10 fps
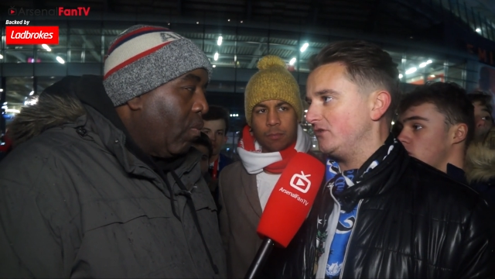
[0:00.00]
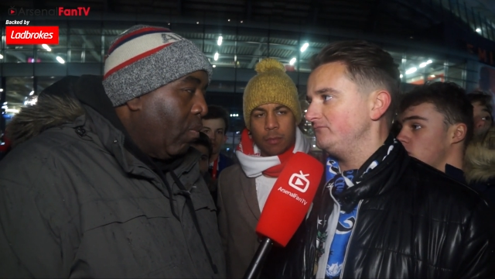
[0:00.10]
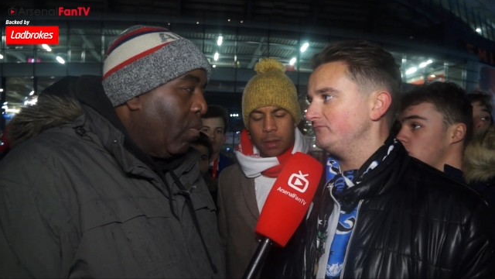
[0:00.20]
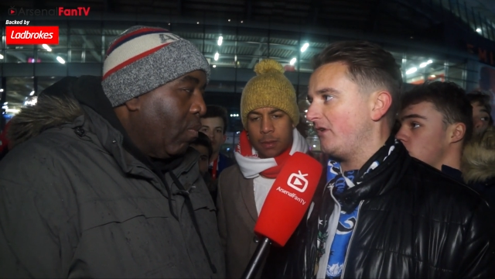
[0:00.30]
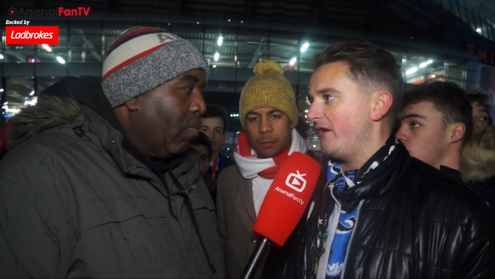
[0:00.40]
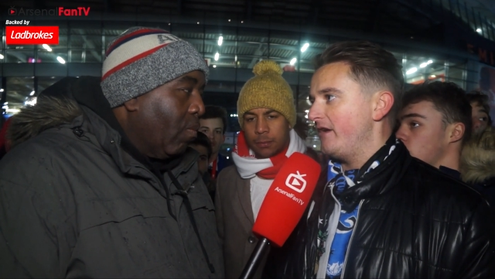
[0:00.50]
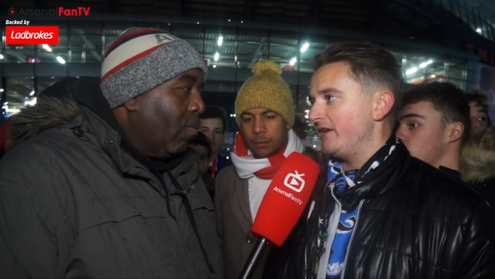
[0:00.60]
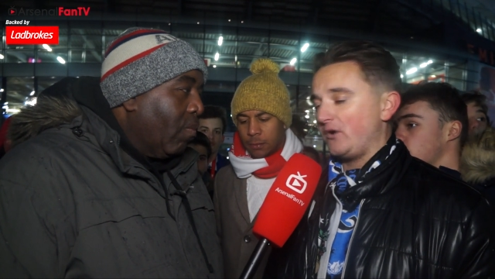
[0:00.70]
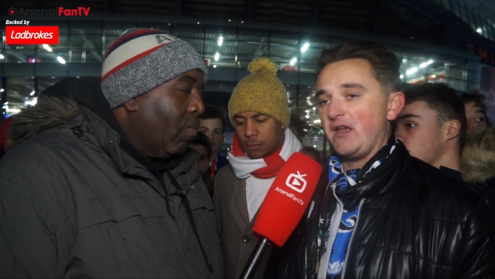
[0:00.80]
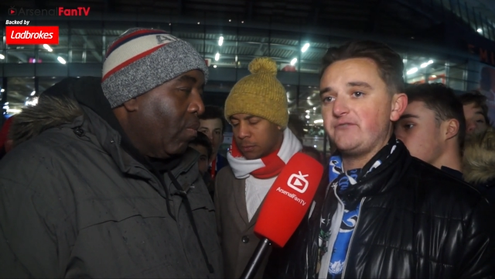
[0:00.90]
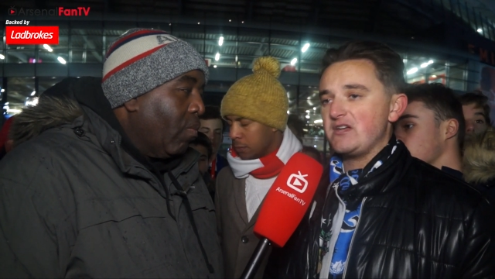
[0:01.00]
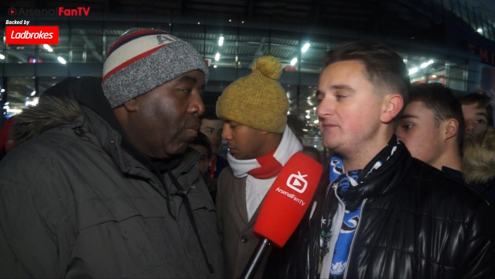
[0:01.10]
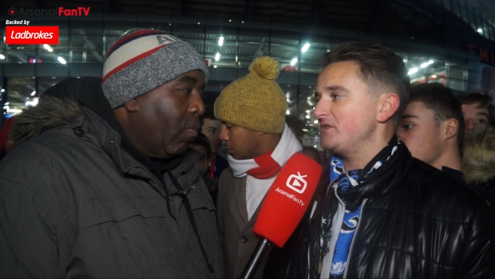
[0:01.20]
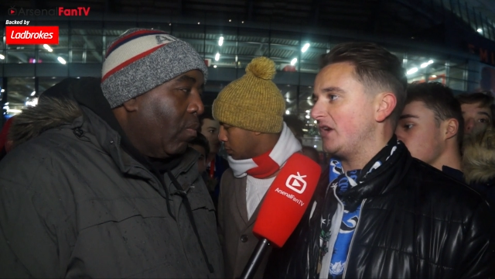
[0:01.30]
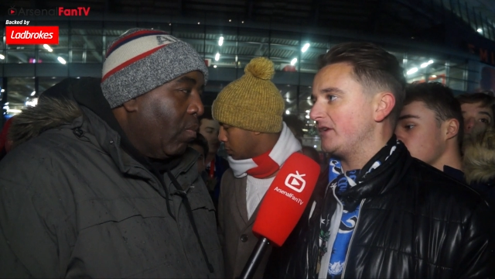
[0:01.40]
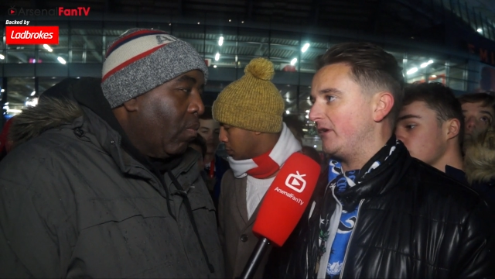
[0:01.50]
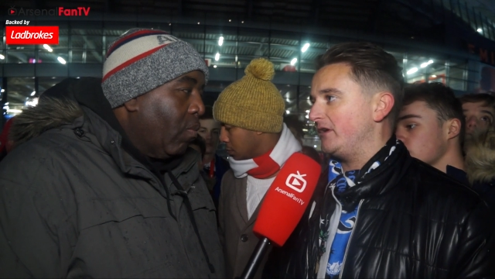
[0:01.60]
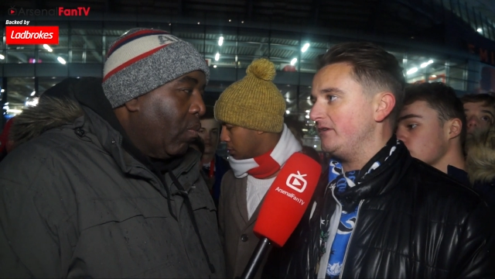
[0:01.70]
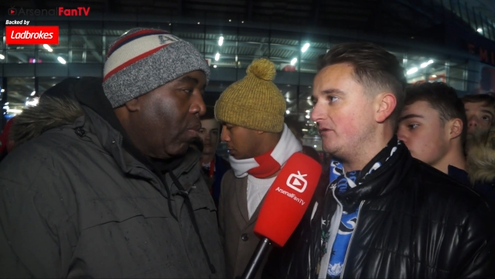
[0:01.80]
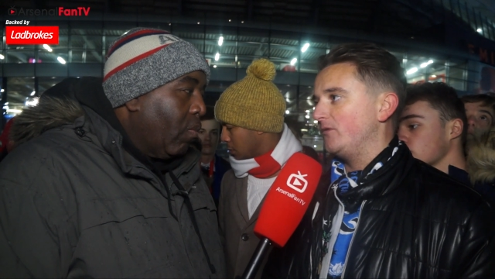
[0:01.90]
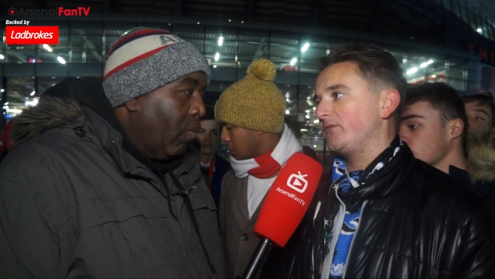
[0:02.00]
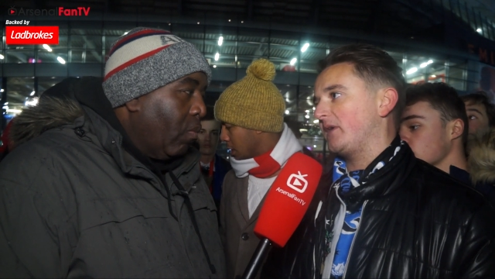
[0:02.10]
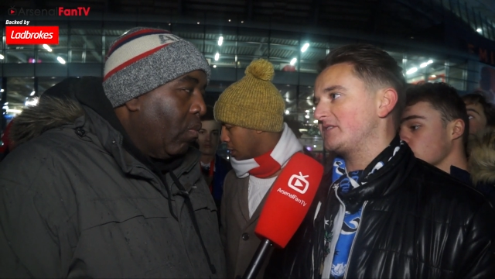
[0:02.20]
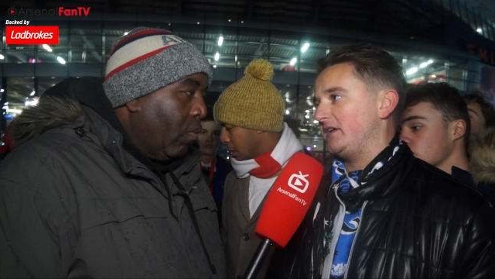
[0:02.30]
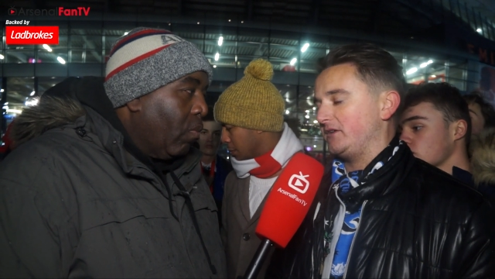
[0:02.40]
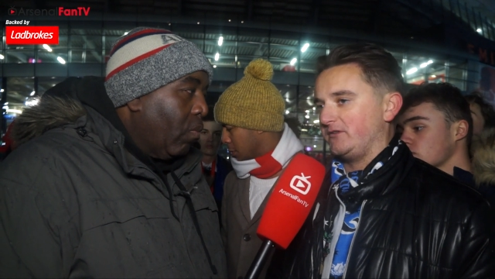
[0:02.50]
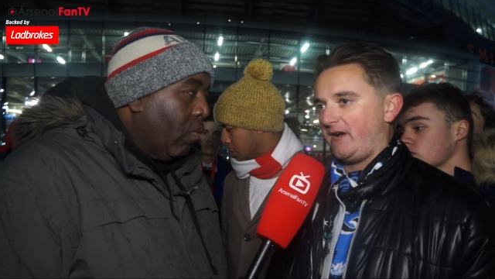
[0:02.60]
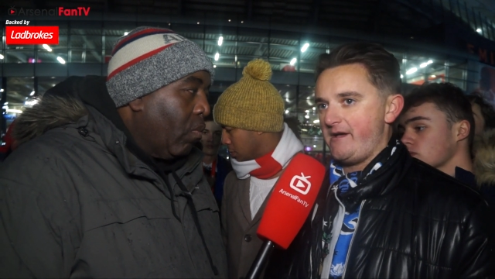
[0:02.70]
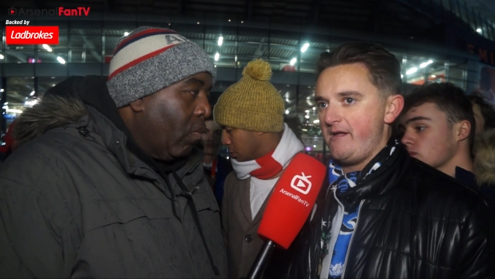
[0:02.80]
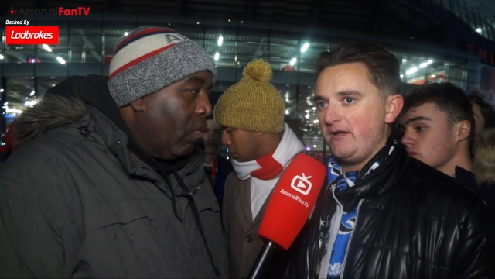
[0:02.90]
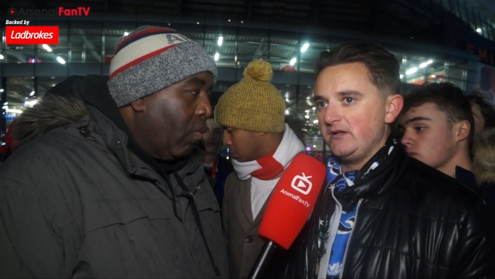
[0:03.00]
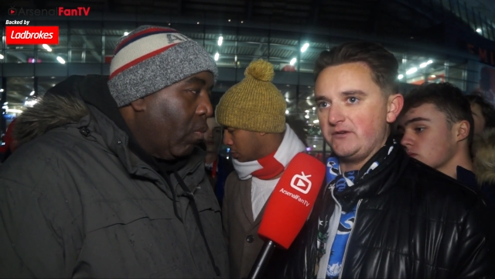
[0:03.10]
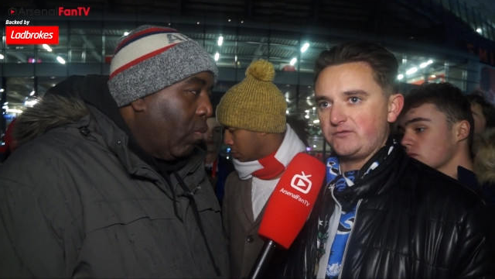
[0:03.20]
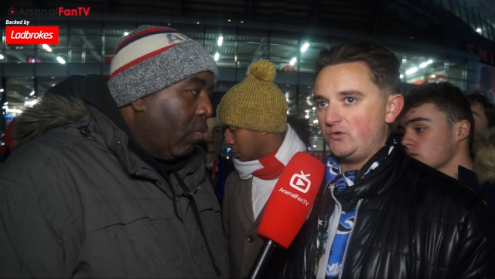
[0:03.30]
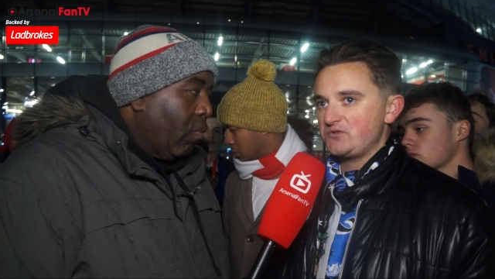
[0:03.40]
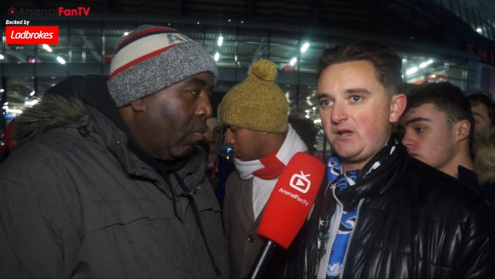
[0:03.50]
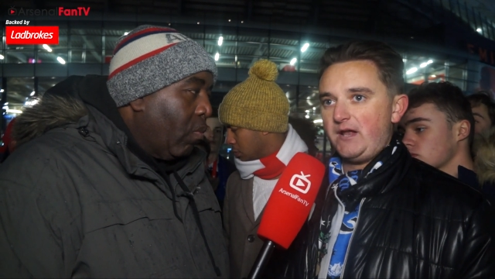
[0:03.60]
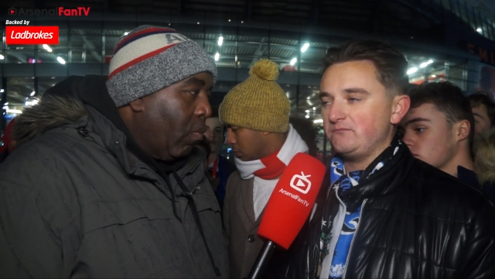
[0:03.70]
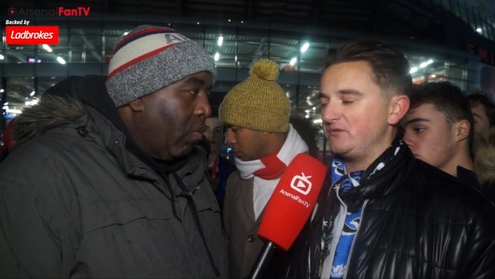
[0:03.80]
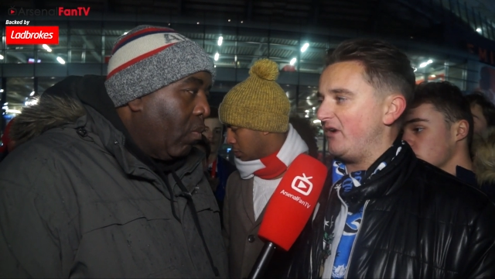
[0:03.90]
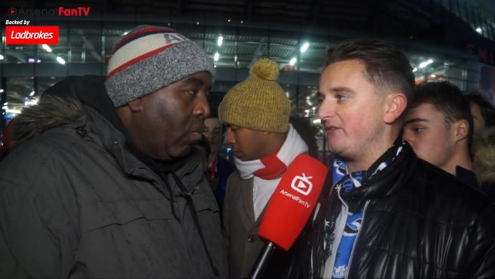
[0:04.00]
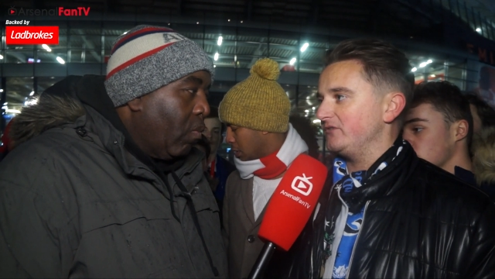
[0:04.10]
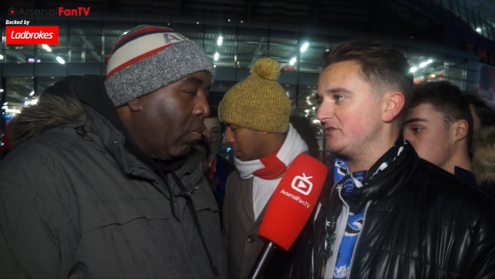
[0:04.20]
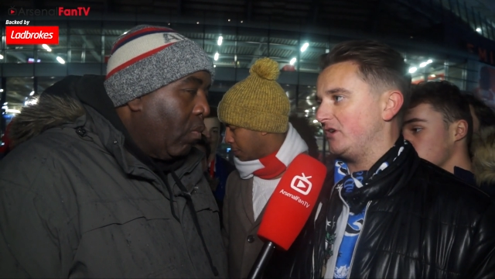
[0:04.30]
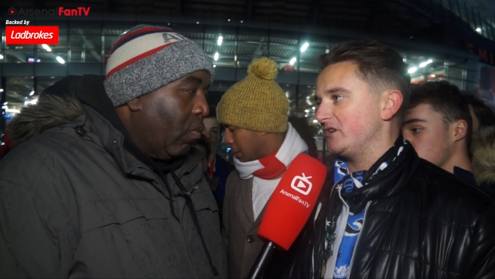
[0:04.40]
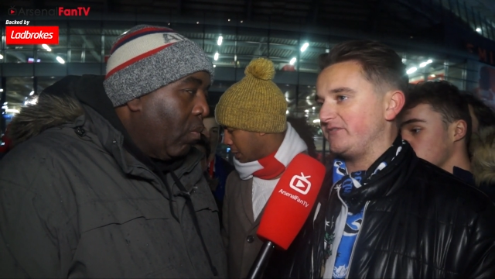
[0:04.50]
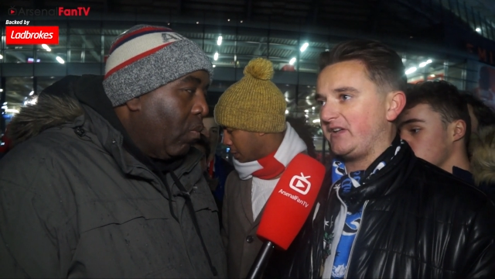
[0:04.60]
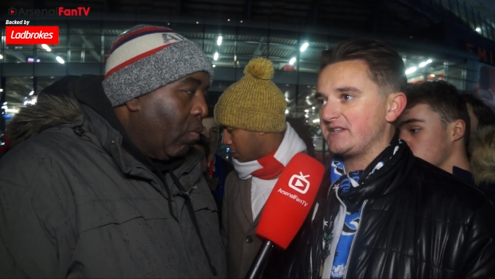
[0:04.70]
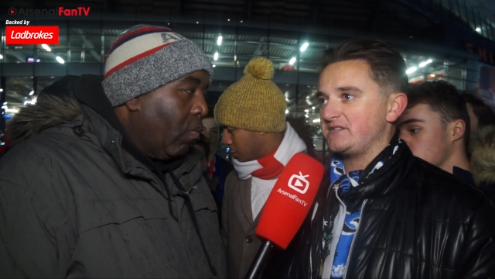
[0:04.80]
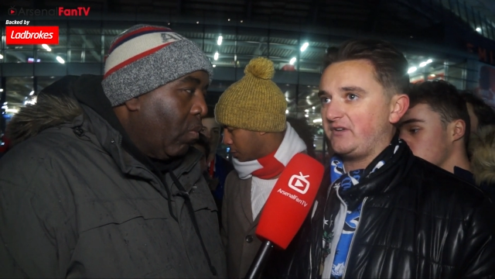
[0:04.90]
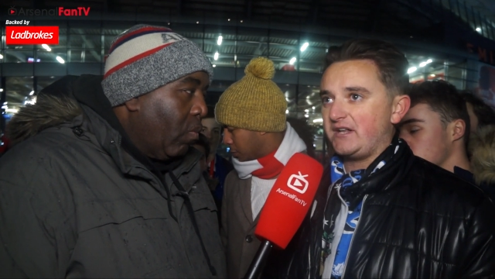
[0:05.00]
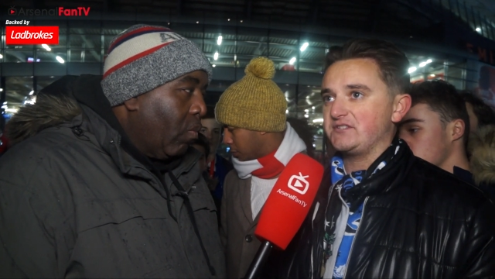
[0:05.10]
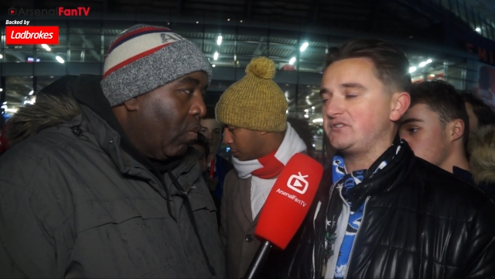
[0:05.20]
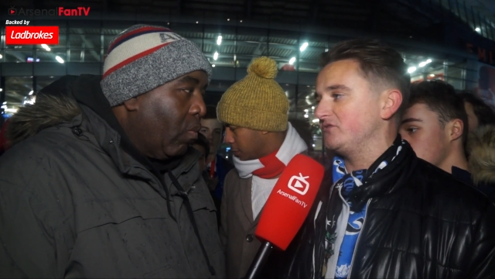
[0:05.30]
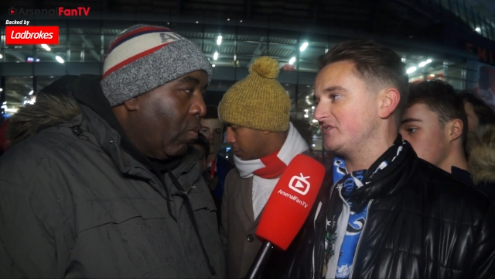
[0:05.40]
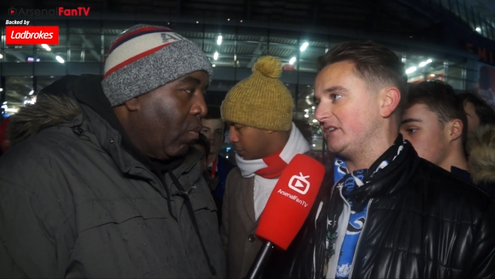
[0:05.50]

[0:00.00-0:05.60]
Speaker 1: no. If we get investment in January, hopefully we get taken over, and of course we can with Rafa in charge. If he gets if he gets the tools